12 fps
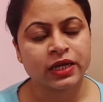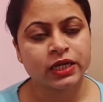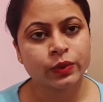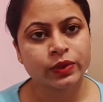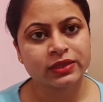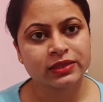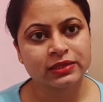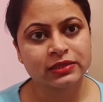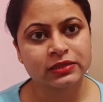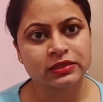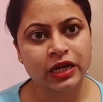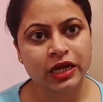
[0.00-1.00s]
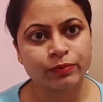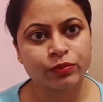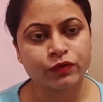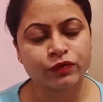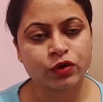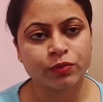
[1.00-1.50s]
Now, in this type
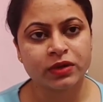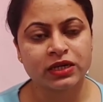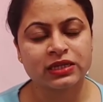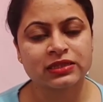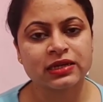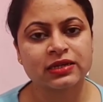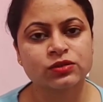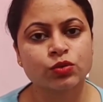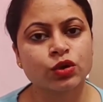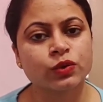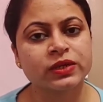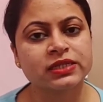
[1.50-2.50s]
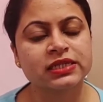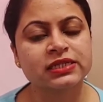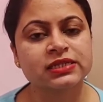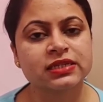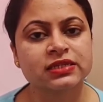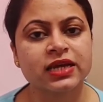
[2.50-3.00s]
of comedy, there is always a
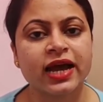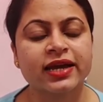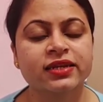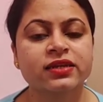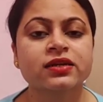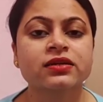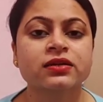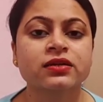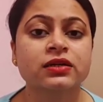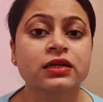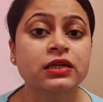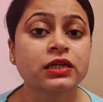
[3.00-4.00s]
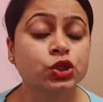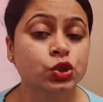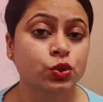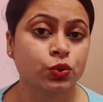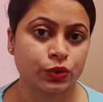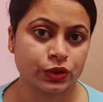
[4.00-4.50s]
satirical
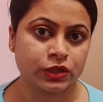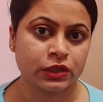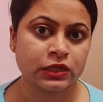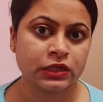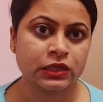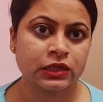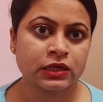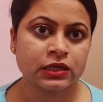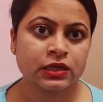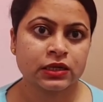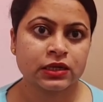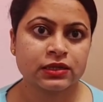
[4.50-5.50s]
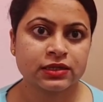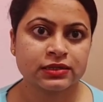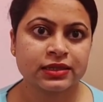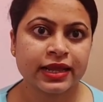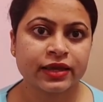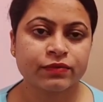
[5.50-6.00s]
tone in
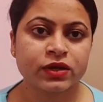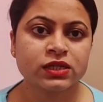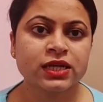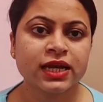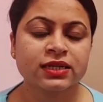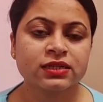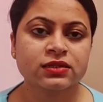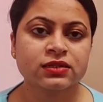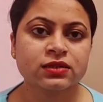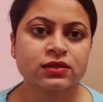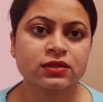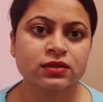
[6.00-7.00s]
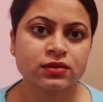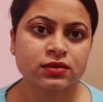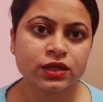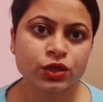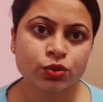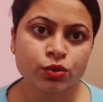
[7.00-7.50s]
this language, and
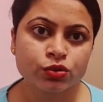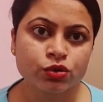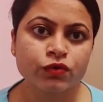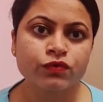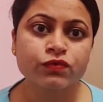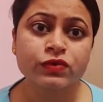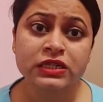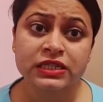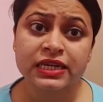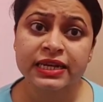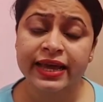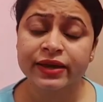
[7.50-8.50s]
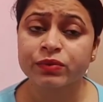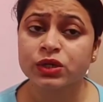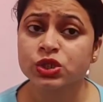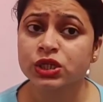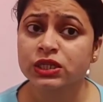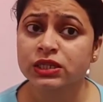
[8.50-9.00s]
the use of witty
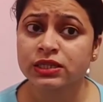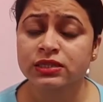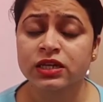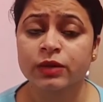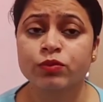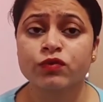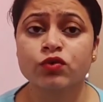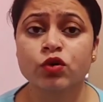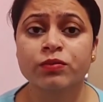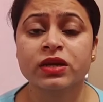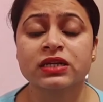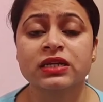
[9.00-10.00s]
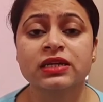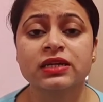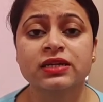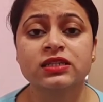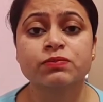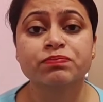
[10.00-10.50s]
language in this type of comedy
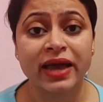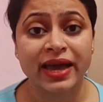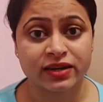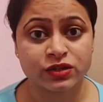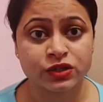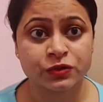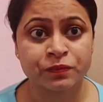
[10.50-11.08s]
is meant